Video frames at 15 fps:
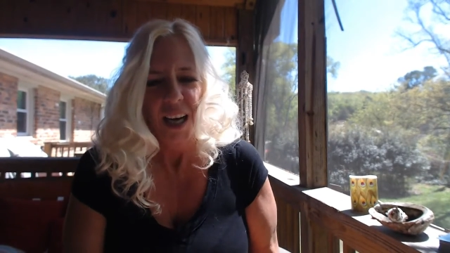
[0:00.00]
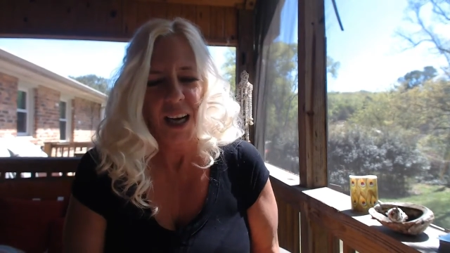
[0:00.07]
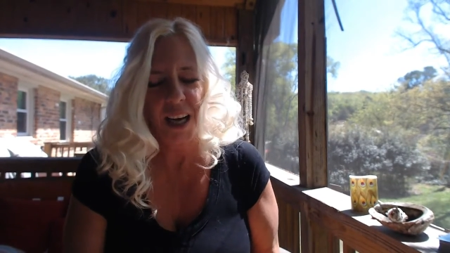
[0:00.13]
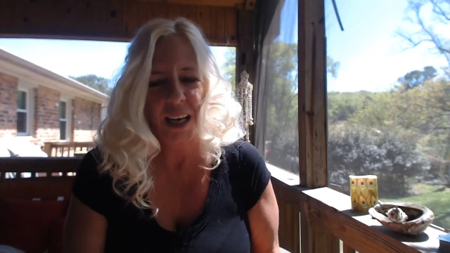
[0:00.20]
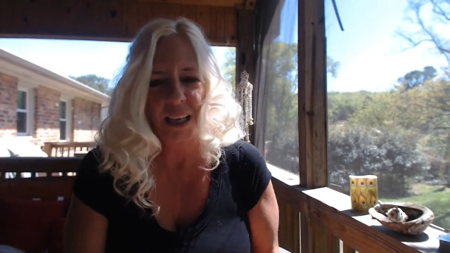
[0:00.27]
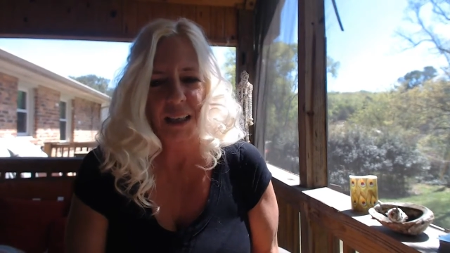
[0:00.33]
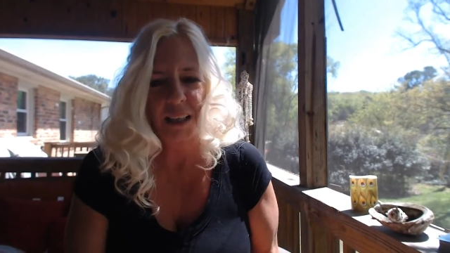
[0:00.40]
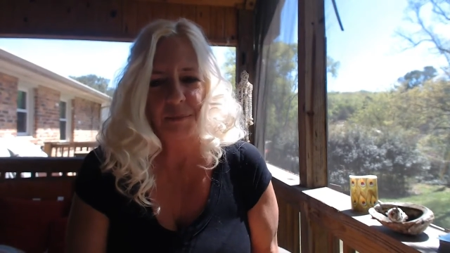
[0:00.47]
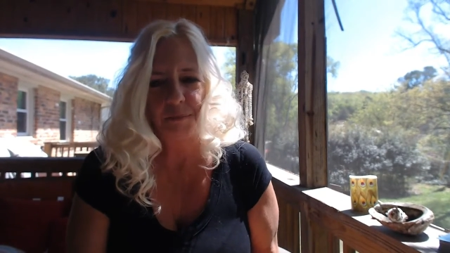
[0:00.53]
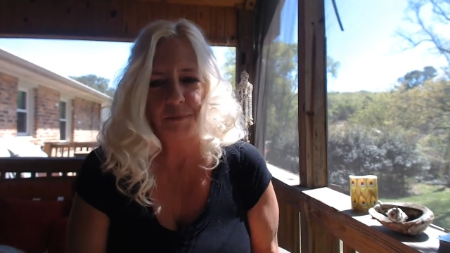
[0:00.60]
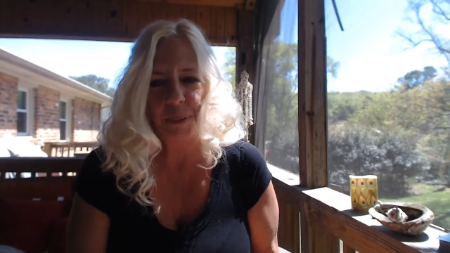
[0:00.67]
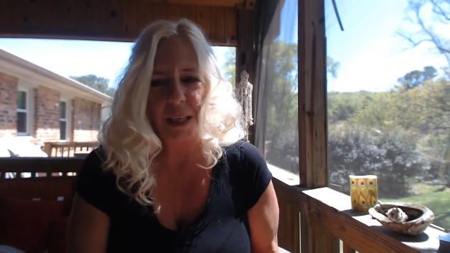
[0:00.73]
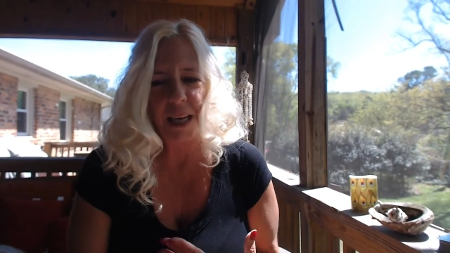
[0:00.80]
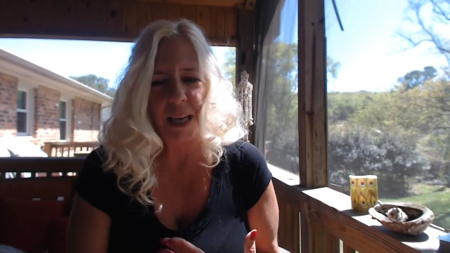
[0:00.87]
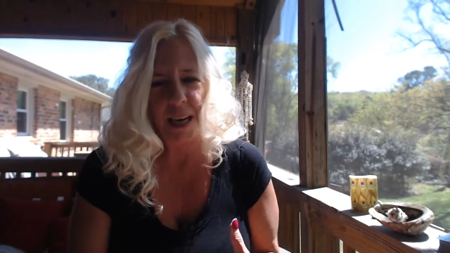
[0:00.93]

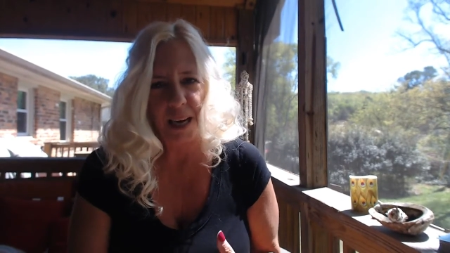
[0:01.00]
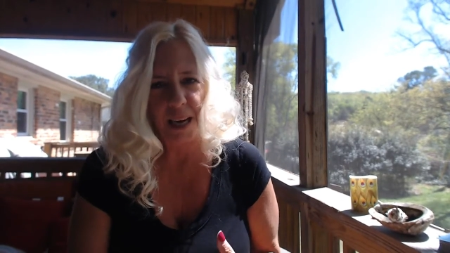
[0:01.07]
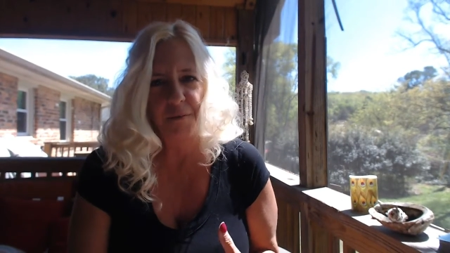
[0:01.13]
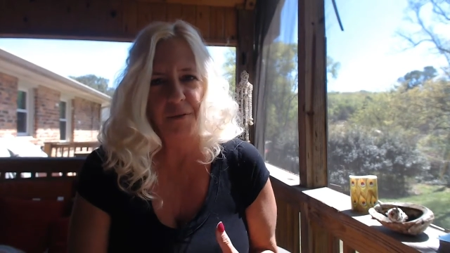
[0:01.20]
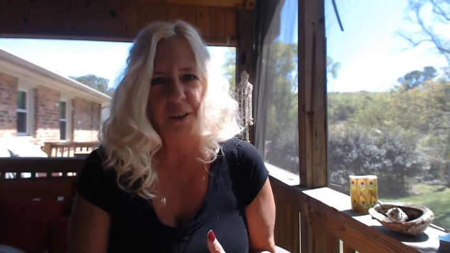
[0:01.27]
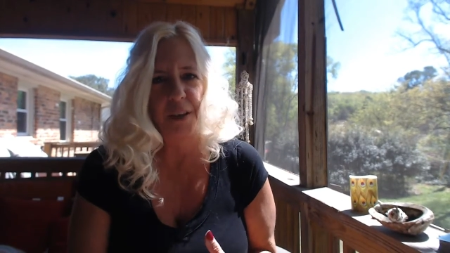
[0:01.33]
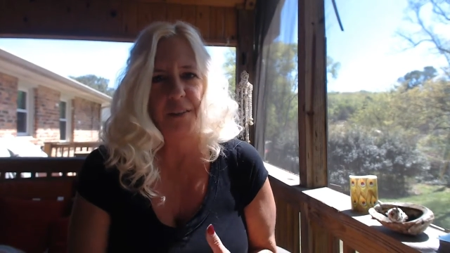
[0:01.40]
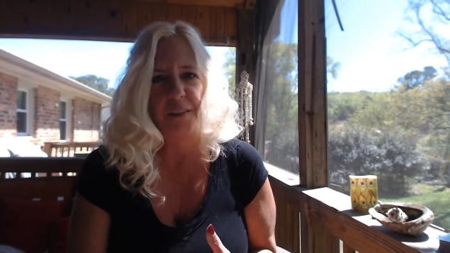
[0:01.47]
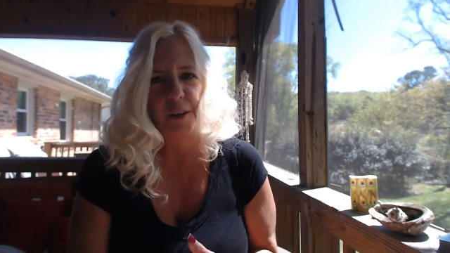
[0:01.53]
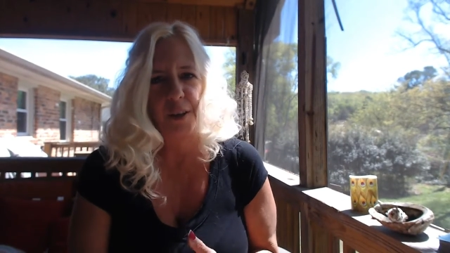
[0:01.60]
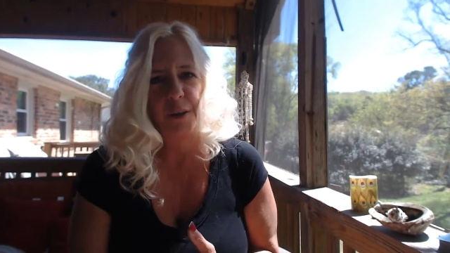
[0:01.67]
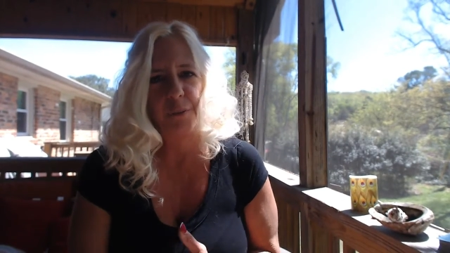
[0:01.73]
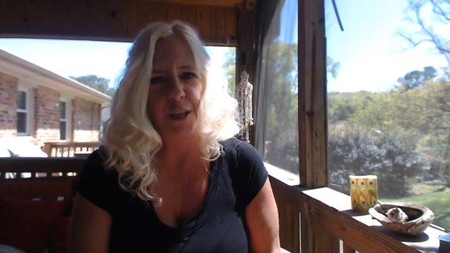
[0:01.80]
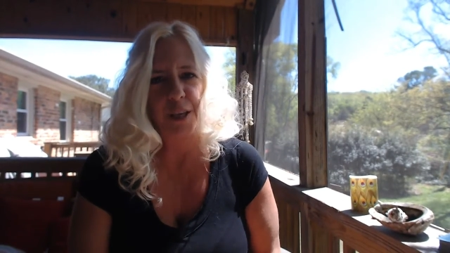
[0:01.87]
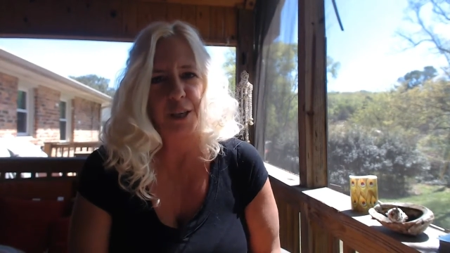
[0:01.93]
But I am very,
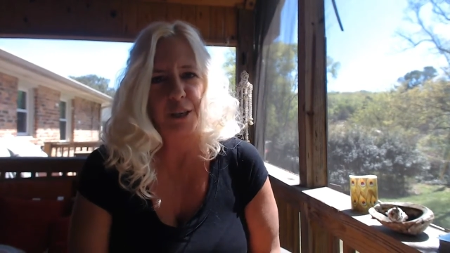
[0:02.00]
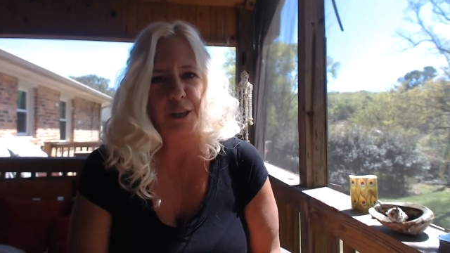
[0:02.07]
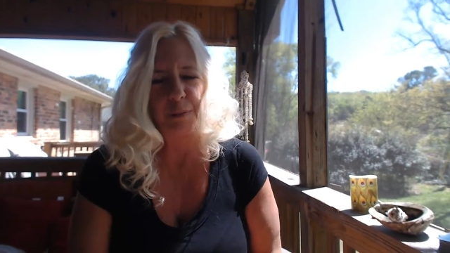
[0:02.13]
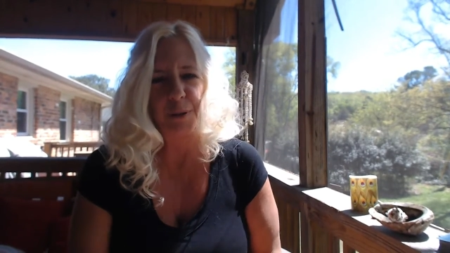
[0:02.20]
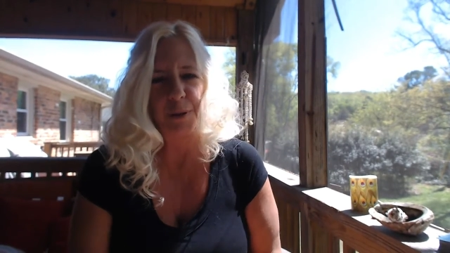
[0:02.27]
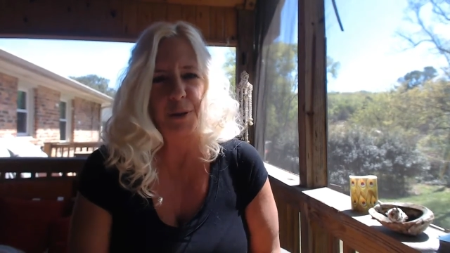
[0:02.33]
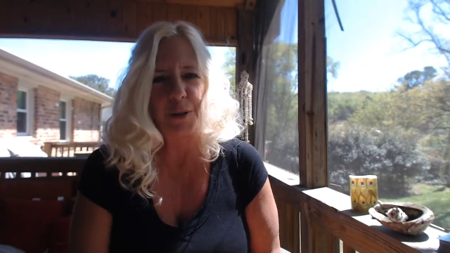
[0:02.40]
very reasonable.